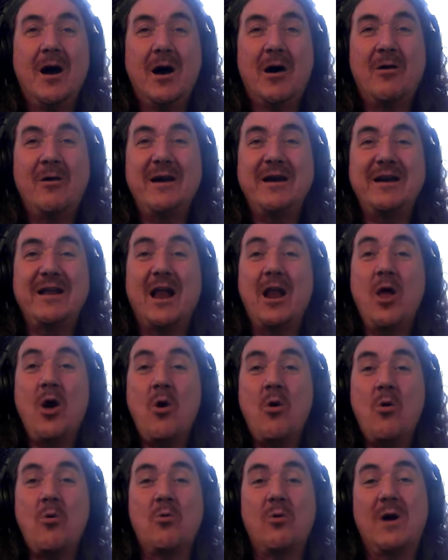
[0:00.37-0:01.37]
All right,
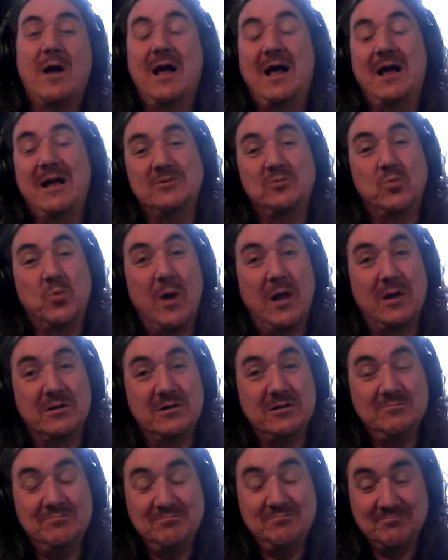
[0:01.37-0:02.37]
hello and
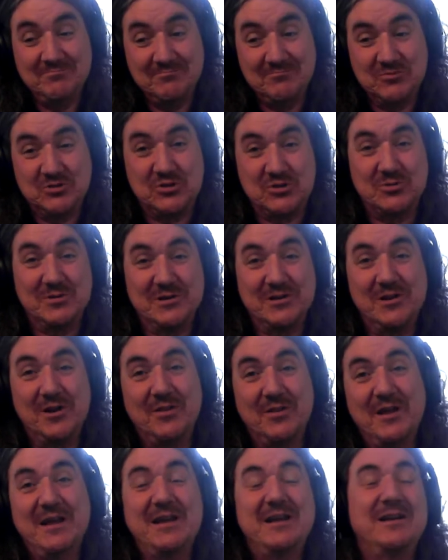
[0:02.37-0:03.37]
welcome to
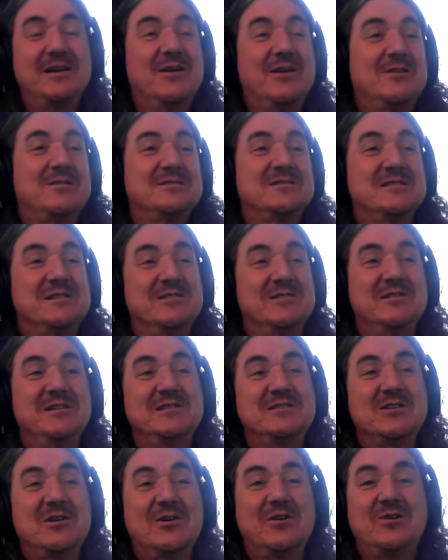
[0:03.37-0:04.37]
another in our
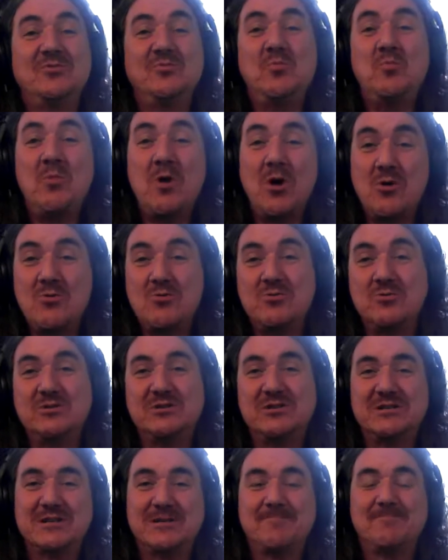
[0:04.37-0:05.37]
series on
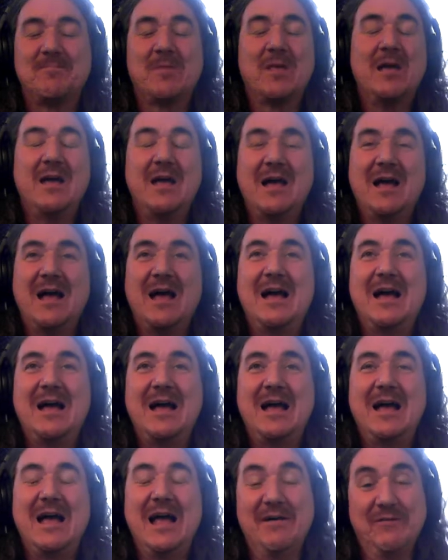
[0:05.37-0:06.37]
modes.
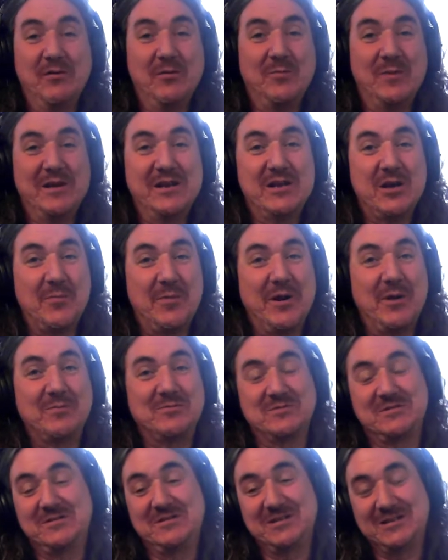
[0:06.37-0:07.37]
If you've been
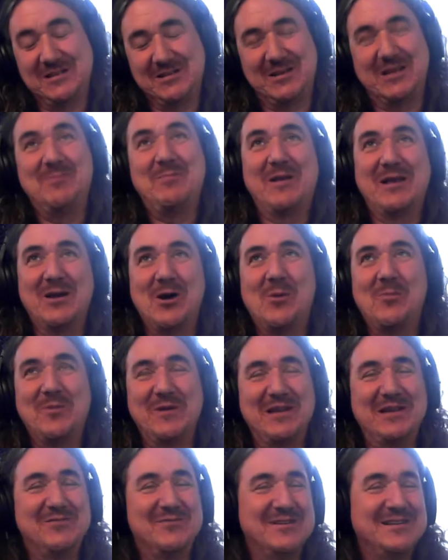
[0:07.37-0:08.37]
keeping up
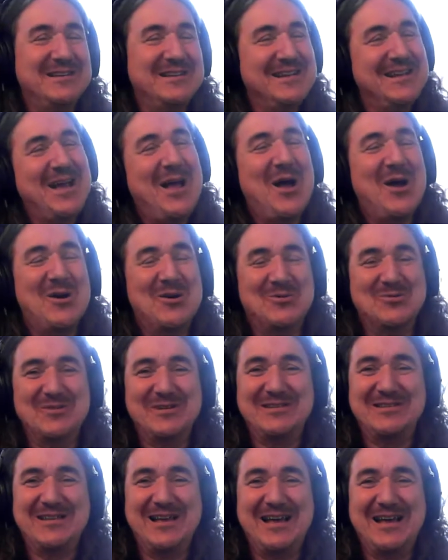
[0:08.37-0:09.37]
even
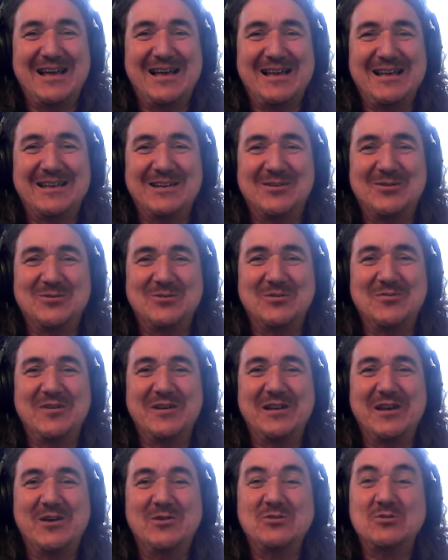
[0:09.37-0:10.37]
with all the
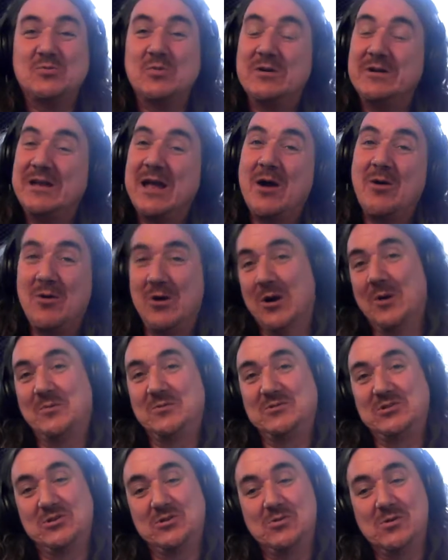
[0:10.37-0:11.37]
videos, we're now
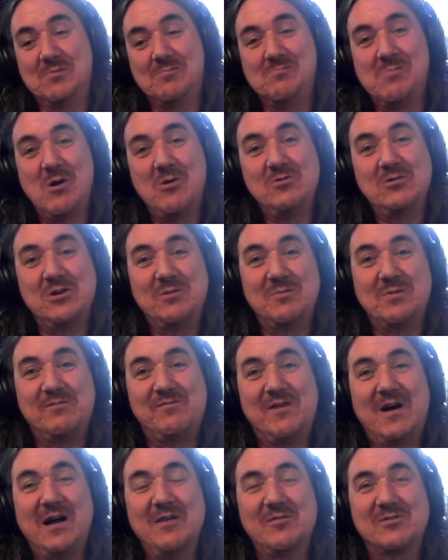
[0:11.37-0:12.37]
up to mode number
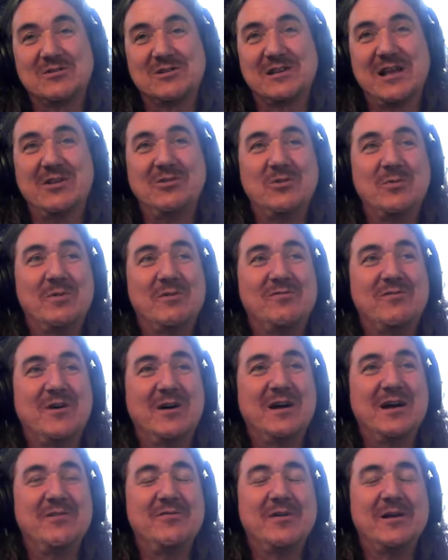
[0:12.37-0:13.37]
5 or scale number
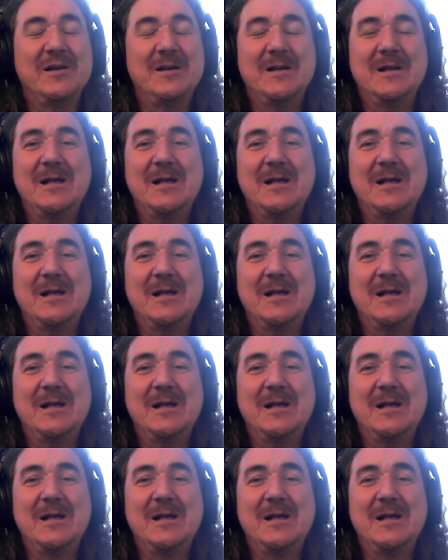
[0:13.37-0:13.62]
5.